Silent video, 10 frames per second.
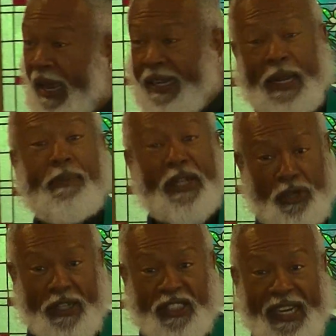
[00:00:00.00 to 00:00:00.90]
It can be
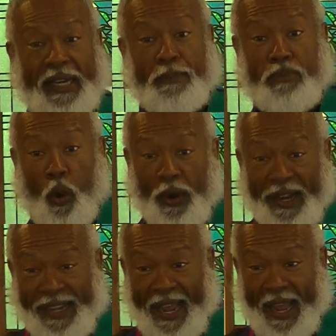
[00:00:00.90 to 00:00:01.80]
translated born
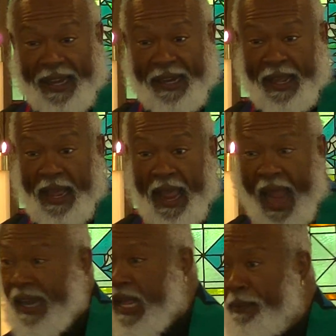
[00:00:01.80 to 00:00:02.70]
again,
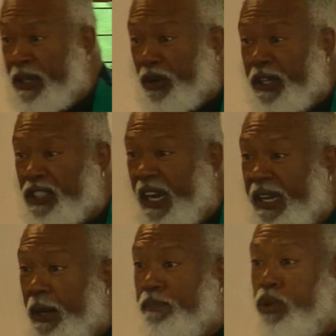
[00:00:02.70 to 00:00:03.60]
and it can be
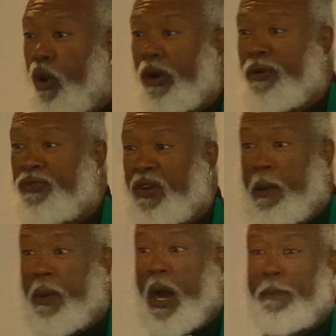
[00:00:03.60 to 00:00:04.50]
translated born
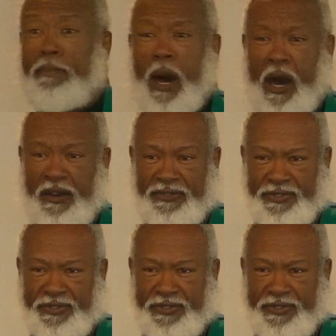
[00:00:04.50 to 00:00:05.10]
from above.